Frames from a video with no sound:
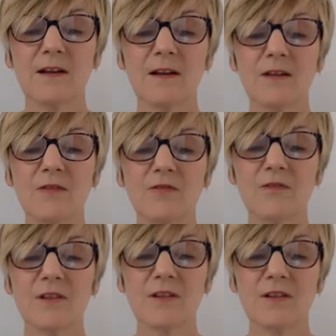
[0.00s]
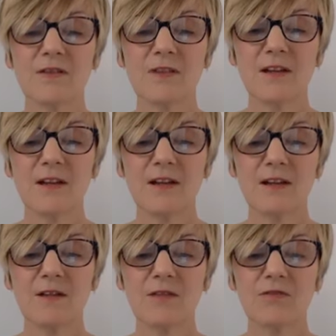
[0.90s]
how the front of the neck,
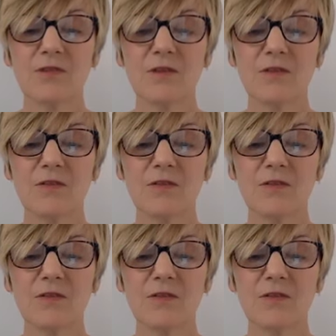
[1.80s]
the throat